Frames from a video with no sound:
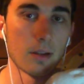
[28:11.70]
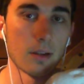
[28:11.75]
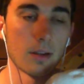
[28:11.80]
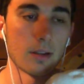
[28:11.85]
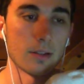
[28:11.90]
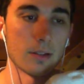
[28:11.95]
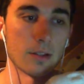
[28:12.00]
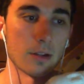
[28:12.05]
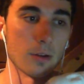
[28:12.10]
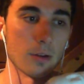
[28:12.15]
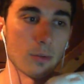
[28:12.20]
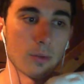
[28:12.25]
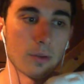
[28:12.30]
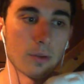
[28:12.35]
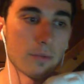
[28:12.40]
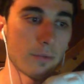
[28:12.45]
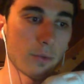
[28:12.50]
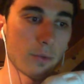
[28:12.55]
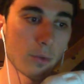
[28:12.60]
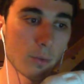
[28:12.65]
You know,
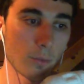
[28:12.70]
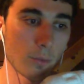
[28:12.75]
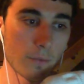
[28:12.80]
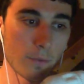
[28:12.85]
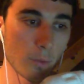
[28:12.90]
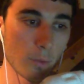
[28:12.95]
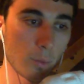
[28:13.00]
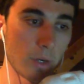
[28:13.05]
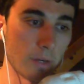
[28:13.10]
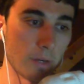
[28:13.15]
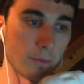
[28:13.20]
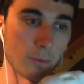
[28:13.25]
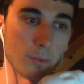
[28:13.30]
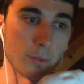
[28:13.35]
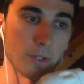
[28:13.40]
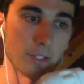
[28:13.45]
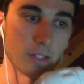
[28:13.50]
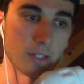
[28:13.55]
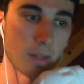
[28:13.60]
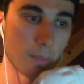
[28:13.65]
for whatever
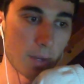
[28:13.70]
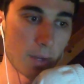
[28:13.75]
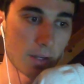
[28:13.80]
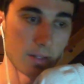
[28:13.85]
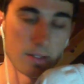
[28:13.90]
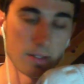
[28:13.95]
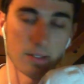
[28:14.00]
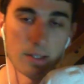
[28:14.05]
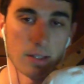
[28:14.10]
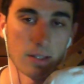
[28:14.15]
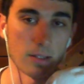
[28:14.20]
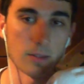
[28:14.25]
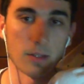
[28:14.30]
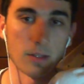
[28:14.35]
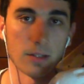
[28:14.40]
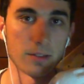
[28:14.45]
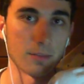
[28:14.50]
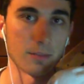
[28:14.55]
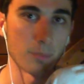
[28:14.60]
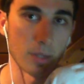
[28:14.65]
reason. I'm not going to say it's
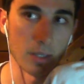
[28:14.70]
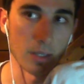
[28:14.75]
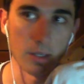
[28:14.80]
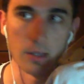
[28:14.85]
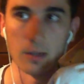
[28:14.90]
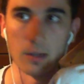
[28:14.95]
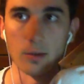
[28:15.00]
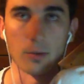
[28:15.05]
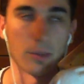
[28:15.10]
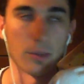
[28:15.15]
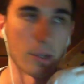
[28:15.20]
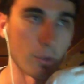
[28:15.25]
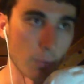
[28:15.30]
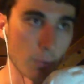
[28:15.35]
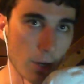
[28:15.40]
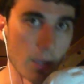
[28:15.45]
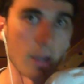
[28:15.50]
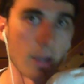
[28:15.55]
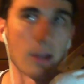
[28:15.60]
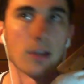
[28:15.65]
because of ping, or they
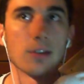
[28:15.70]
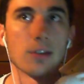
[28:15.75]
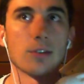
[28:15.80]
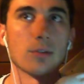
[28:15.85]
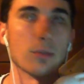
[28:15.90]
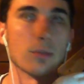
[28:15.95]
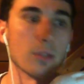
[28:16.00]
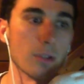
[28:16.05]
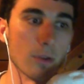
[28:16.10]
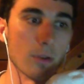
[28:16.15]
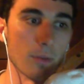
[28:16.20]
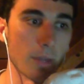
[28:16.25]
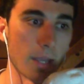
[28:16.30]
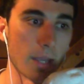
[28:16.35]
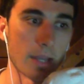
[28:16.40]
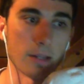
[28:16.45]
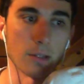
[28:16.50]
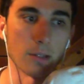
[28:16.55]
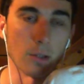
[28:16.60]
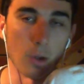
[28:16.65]
crashed, or, you know, they
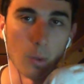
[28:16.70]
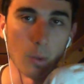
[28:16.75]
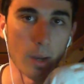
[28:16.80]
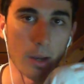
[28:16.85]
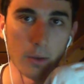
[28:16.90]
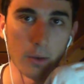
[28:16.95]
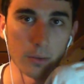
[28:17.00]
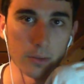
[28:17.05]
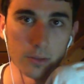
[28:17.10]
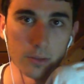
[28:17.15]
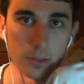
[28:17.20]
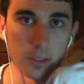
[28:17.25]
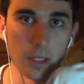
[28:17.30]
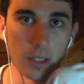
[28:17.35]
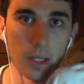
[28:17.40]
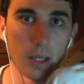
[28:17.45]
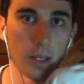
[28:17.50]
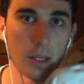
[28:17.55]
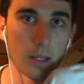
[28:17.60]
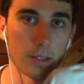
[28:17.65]
had to go out and,
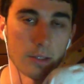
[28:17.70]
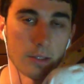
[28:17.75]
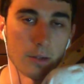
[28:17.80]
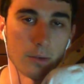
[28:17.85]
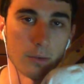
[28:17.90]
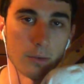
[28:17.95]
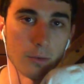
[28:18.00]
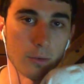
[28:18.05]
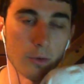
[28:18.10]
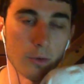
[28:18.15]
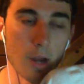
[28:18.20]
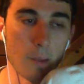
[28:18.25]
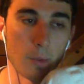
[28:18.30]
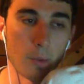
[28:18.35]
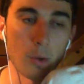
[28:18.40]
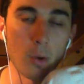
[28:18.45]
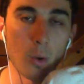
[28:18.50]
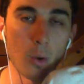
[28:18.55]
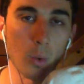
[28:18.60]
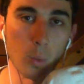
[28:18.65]
you know, grab
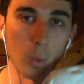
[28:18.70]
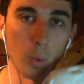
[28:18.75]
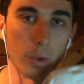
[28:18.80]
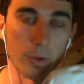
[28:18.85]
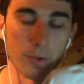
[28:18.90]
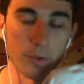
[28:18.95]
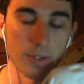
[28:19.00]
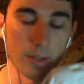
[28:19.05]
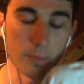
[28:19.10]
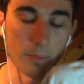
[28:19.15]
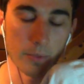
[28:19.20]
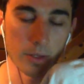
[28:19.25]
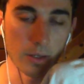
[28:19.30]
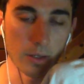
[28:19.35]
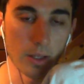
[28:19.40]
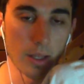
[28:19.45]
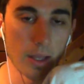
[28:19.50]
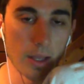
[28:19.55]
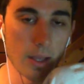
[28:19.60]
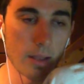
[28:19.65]
a cold one or something.
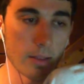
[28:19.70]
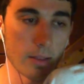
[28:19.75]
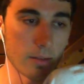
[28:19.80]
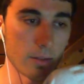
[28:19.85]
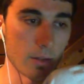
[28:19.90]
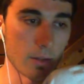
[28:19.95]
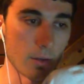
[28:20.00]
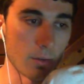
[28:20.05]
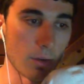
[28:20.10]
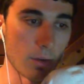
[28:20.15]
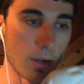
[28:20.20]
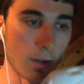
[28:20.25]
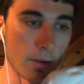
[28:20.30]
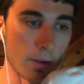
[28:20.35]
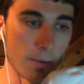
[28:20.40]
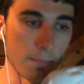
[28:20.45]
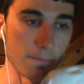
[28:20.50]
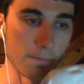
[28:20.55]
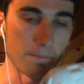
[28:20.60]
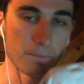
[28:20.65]
You
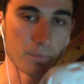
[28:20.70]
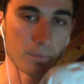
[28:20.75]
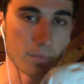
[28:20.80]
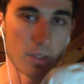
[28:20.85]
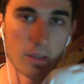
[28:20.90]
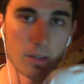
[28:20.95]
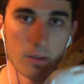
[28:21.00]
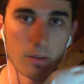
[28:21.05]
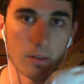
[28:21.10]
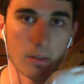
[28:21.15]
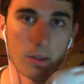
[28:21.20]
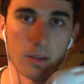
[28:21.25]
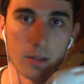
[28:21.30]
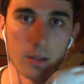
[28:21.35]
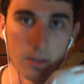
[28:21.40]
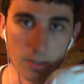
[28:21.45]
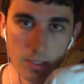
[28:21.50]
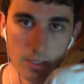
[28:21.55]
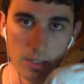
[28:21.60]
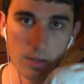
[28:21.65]
know, they
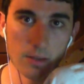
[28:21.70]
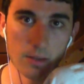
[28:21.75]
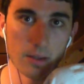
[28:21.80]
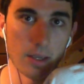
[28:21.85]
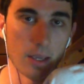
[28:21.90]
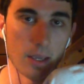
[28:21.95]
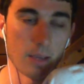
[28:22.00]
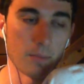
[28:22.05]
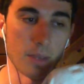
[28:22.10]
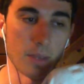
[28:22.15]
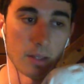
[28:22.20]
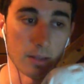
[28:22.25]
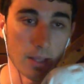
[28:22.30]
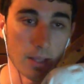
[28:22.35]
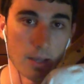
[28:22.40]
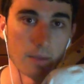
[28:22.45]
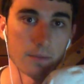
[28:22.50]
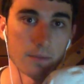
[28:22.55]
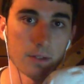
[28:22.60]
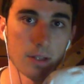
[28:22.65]
conceded the game, they
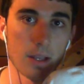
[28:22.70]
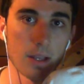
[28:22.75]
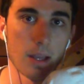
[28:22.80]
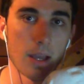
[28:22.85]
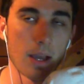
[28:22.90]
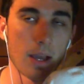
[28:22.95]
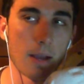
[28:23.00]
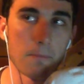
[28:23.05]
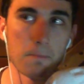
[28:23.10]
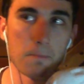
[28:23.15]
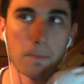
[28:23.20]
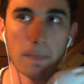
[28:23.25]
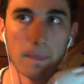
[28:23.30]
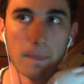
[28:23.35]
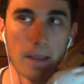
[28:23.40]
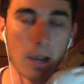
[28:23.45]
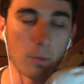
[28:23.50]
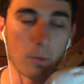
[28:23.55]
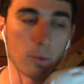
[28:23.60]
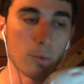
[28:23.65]
left.
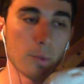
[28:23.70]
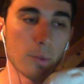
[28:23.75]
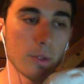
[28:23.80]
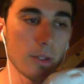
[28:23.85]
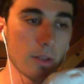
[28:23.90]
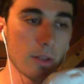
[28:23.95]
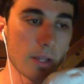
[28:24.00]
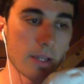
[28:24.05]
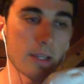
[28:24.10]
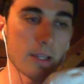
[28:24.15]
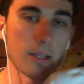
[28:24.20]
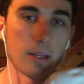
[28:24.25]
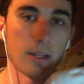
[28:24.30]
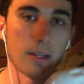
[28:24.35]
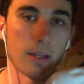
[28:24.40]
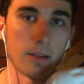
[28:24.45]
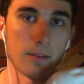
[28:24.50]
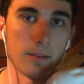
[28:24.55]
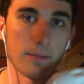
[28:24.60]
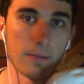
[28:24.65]
I would really like it
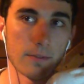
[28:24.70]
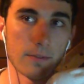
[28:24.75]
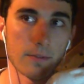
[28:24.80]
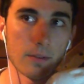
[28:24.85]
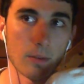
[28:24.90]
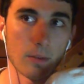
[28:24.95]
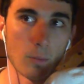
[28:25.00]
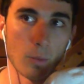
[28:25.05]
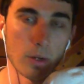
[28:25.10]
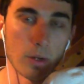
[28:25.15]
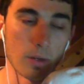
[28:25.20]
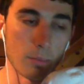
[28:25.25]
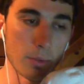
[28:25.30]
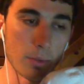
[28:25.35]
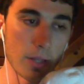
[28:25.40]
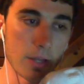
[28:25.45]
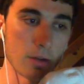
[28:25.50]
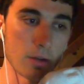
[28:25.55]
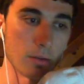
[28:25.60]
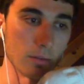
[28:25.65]
if, when a
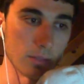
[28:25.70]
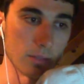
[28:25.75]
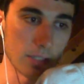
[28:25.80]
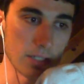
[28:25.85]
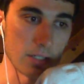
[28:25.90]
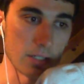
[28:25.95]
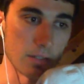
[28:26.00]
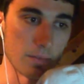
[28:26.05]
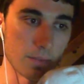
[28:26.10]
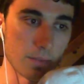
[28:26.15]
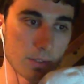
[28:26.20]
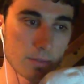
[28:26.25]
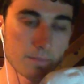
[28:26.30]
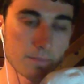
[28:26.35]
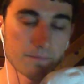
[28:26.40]
player leaves,